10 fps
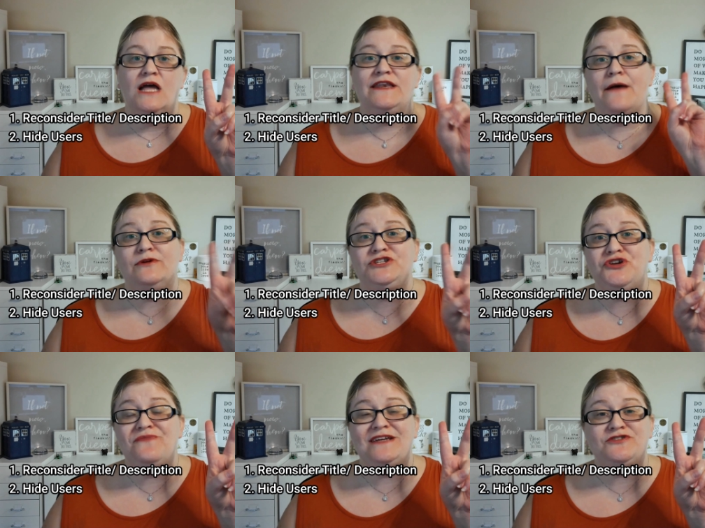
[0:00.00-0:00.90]
Number
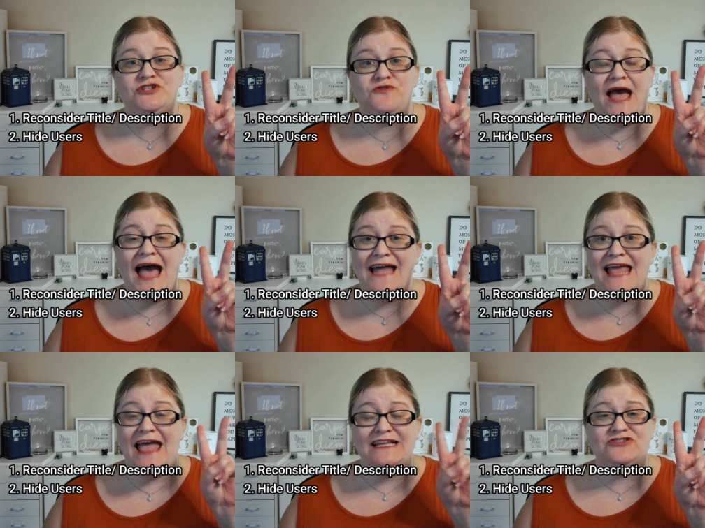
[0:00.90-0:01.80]
two, make sure that you add
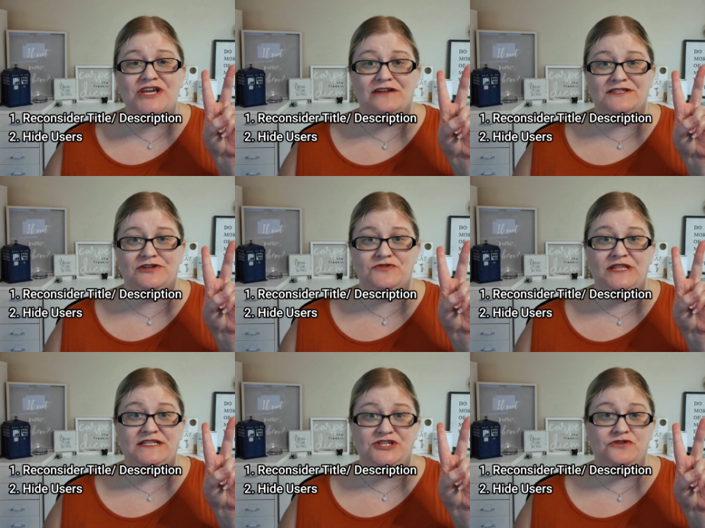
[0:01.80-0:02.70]
any channels that are doing
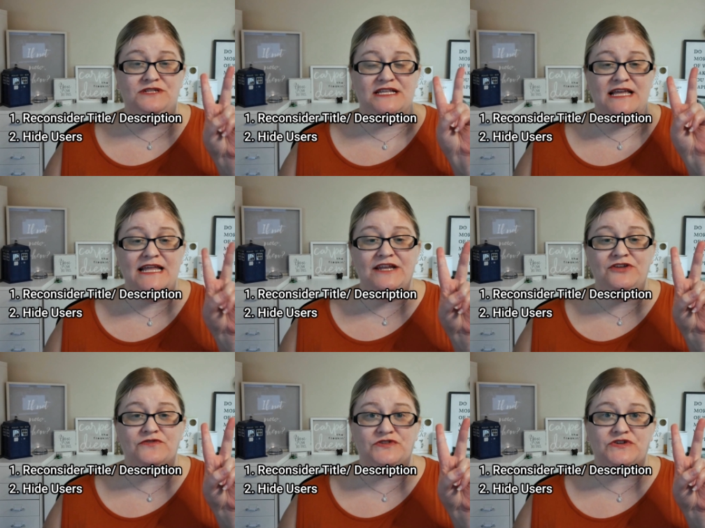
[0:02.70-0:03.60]
this to you to the hidden
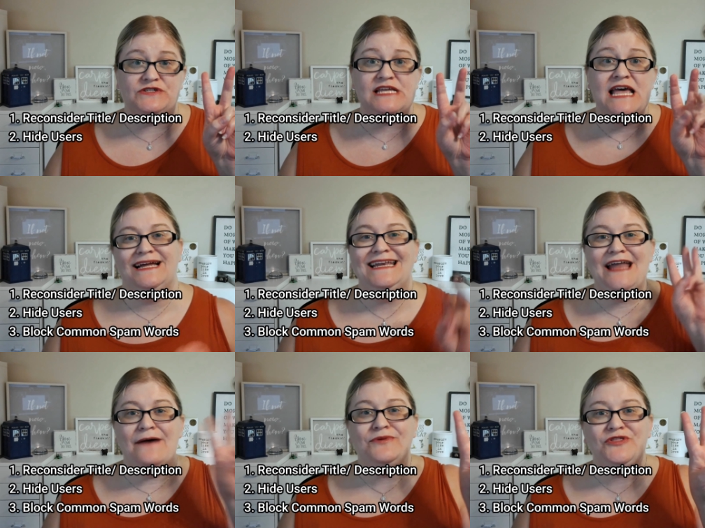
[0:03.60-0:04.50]
users.
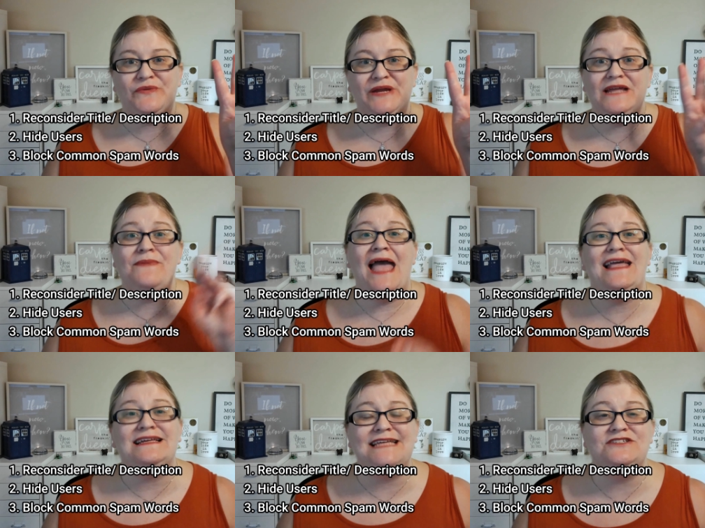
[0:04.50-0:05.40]
Number three, pay
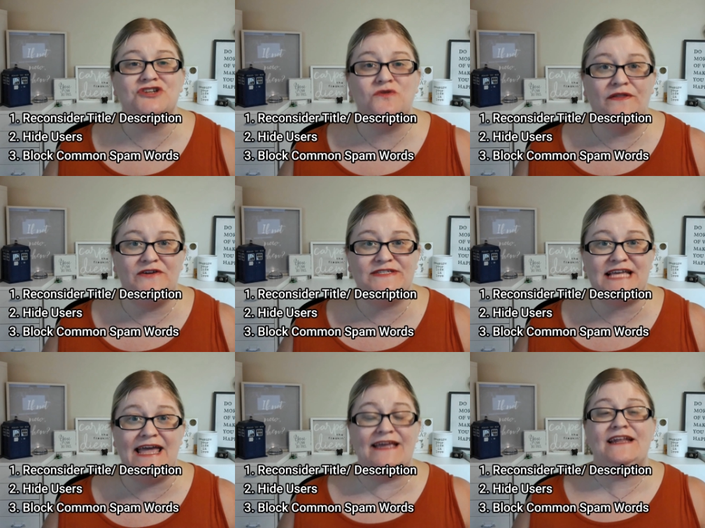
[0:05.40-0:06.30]
attention to what they're
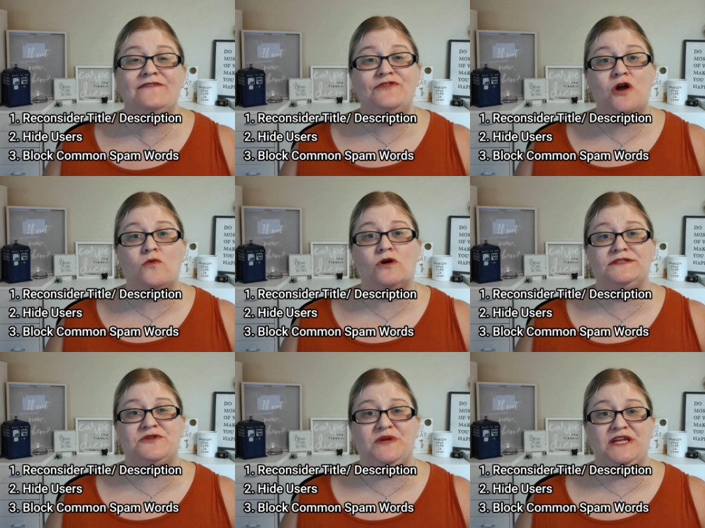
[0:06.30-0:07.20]
saying. And if there are words
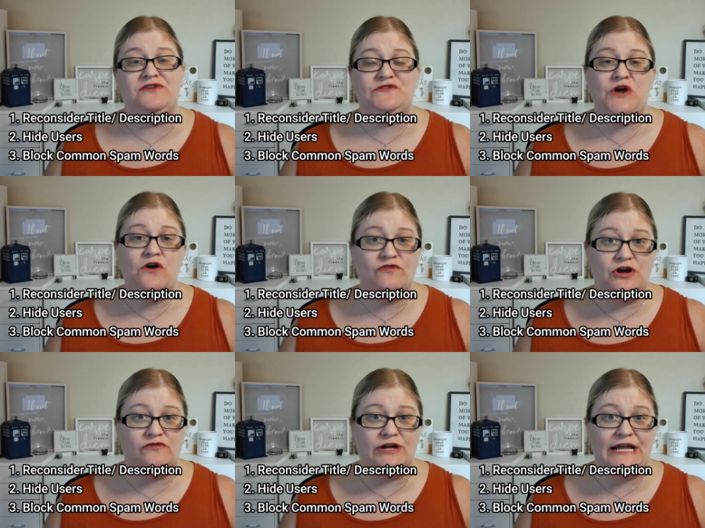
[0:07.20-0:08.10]
that are being used over and
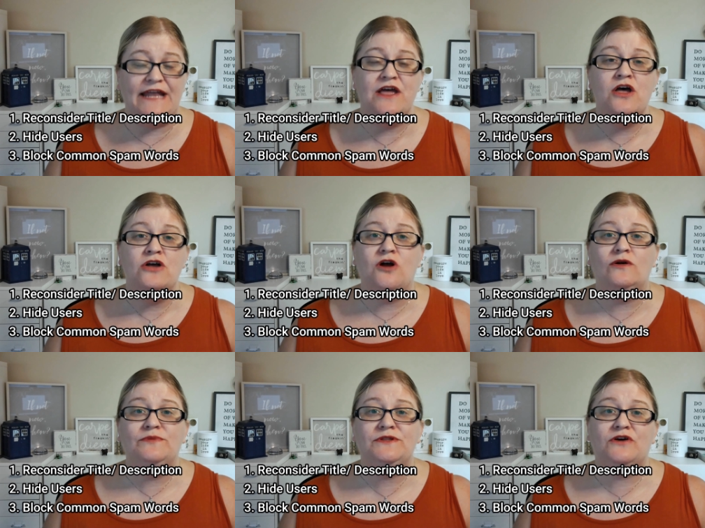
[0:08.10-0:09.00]
over again, go
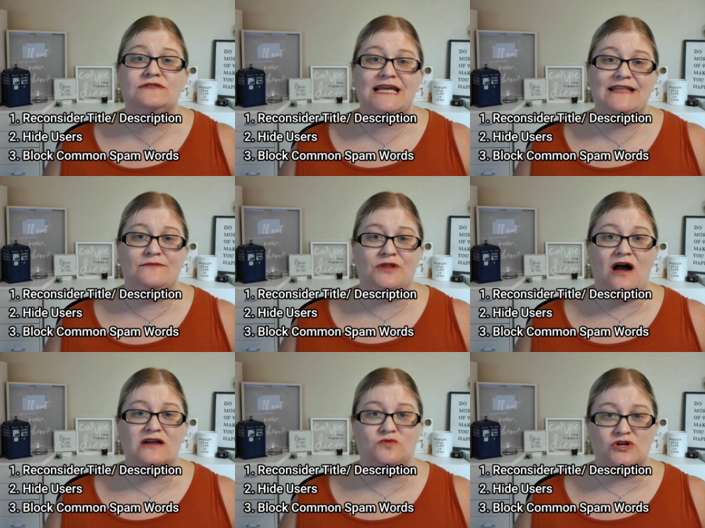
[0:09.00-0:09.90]
and put those in the
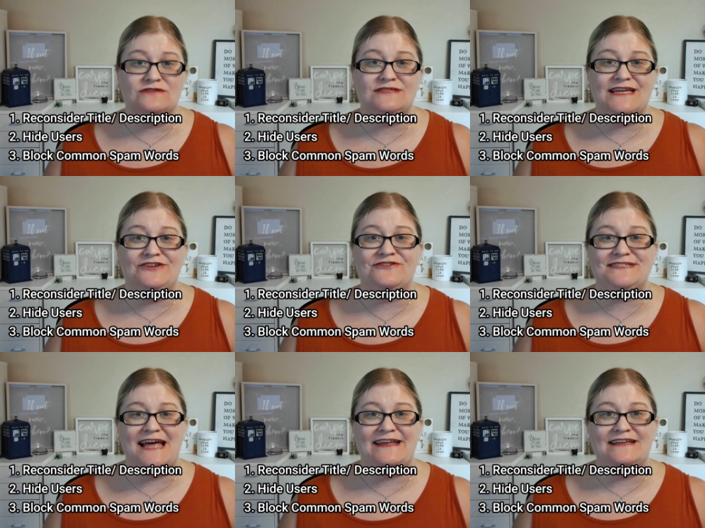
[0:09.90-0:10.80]
blocked words in your
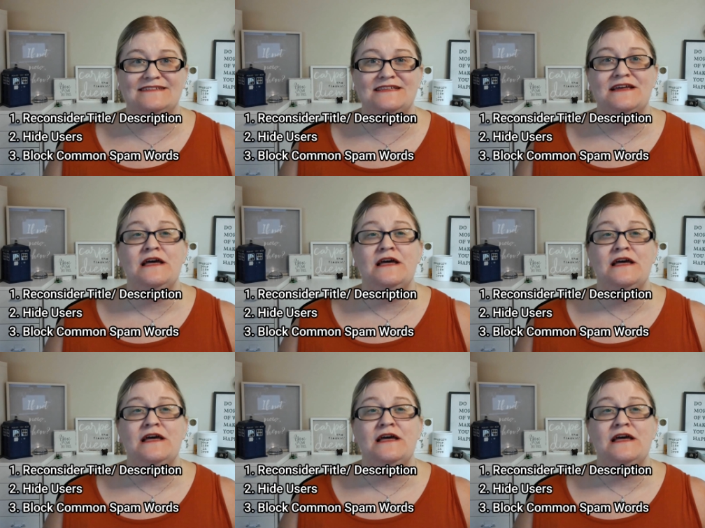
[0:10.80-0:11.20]
settings.